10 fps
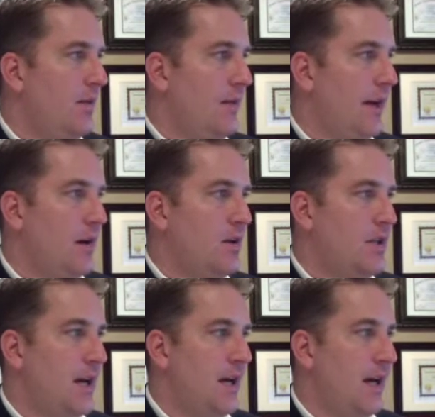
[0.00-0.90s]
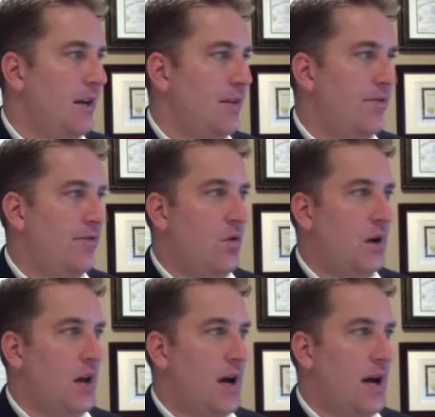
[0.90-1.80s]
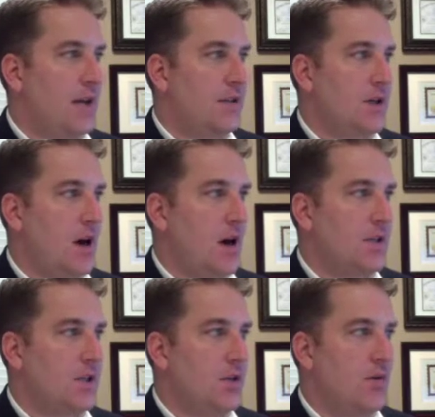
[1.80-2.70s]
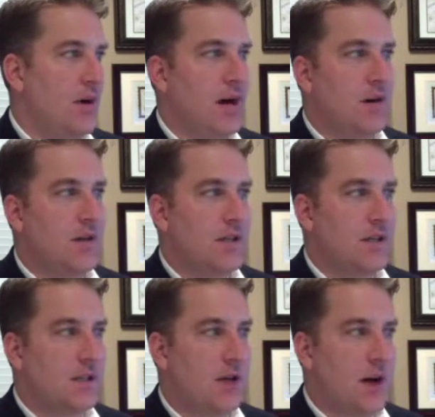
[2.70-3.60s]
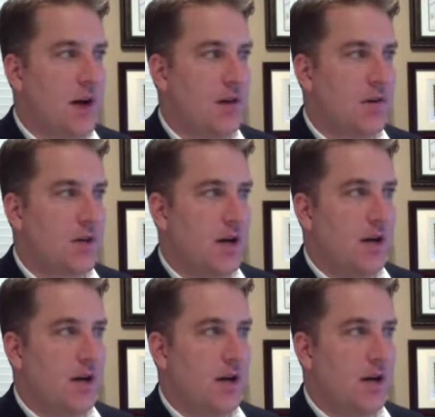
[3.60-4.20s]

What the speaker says: They are saying that 4 lines cost you $160,